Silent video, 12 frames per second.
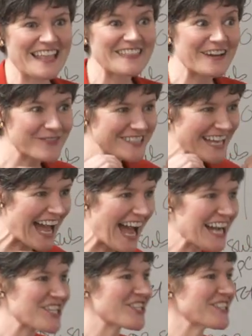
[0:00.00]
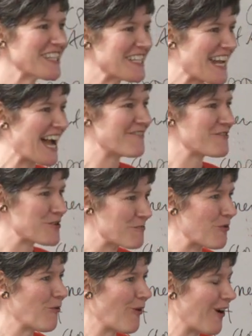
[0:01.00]
That was actually a
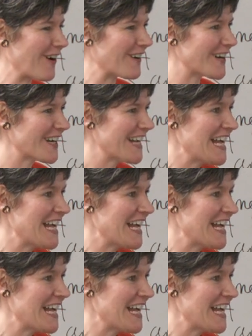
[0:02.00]
navigable water.